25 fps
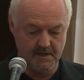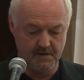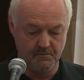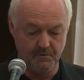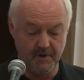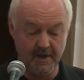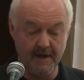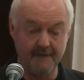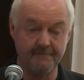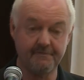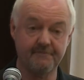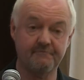
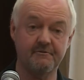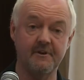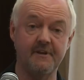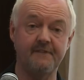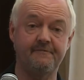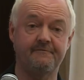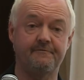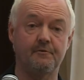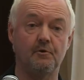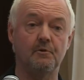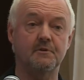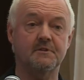We have
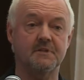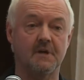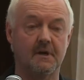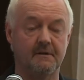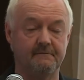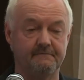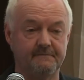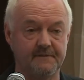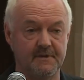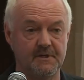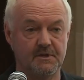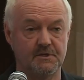3
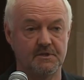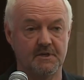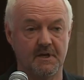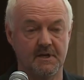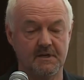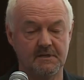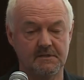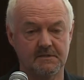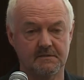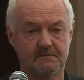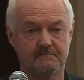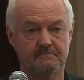full-time
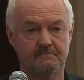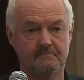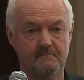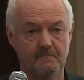VJs